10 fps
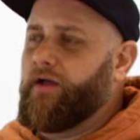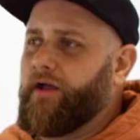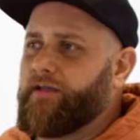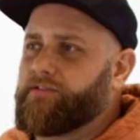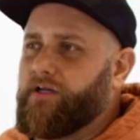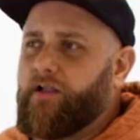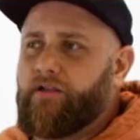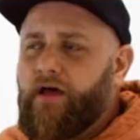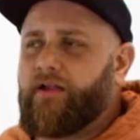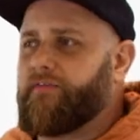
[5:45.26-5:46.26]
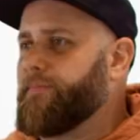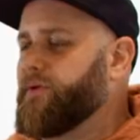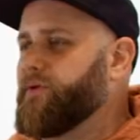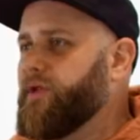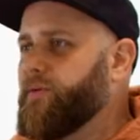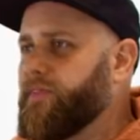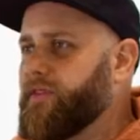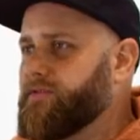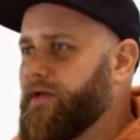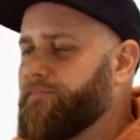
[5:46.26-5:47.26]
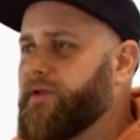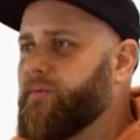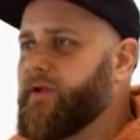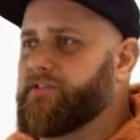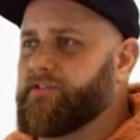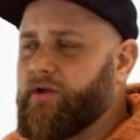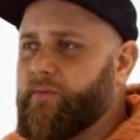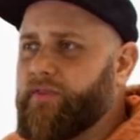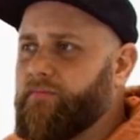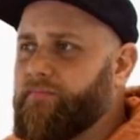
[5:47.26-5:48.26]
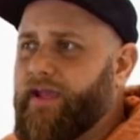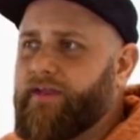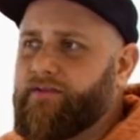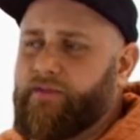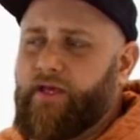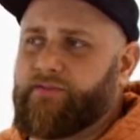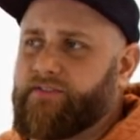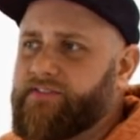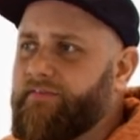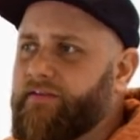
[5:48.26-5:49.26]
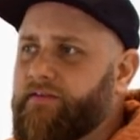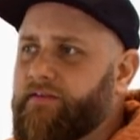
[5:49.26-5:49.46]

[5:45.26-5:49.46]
I saw a lot of opportunity with this company when I started with them back in 2007.